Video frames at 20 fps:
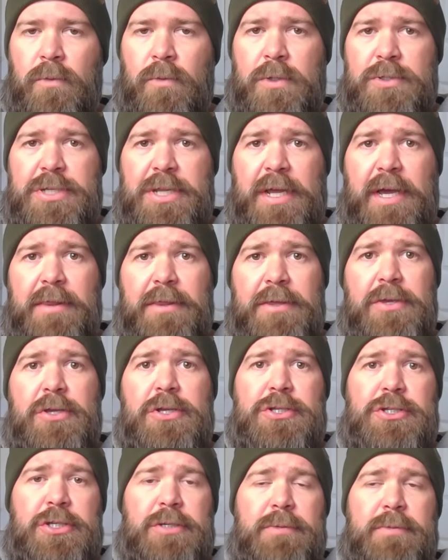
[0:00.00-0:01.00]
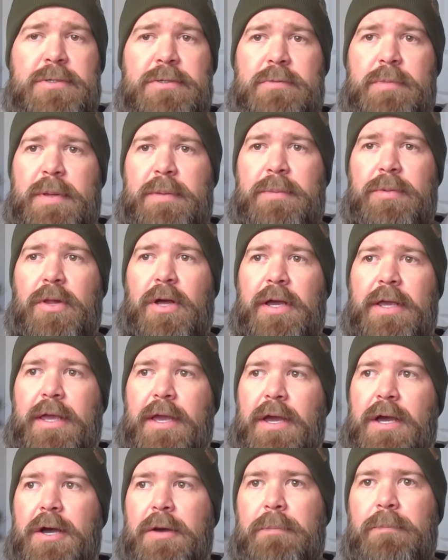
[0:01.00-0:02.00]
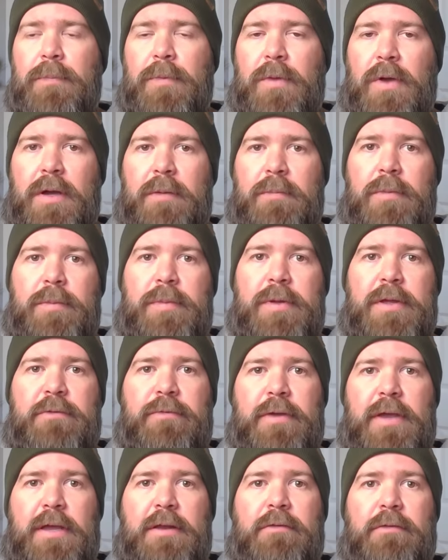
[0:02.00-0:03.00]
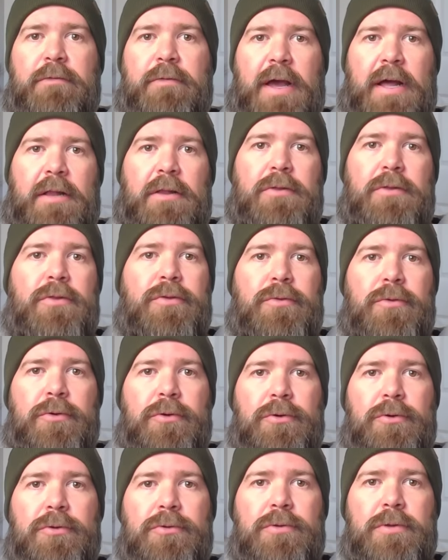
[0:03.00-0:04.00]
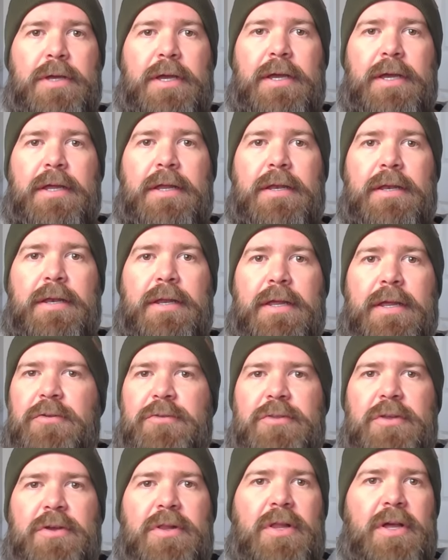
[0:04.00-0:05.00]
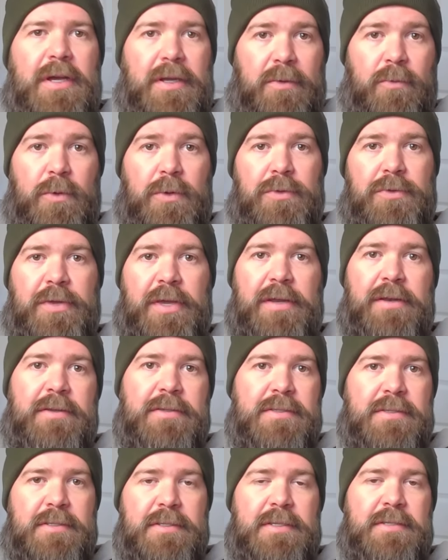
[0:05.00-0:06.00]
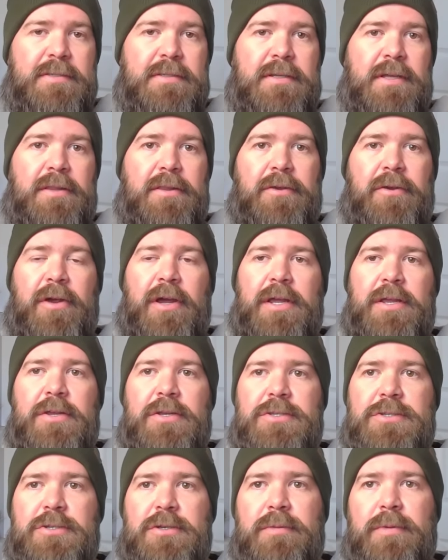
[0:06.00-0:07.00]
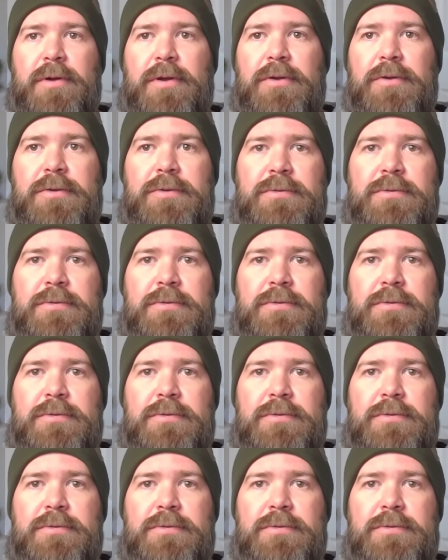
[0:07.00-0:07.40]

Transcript: watching other YouTubers, people like I'm a big fan of Alan Thrall and also like Will Tennis, and he's another great YouTuber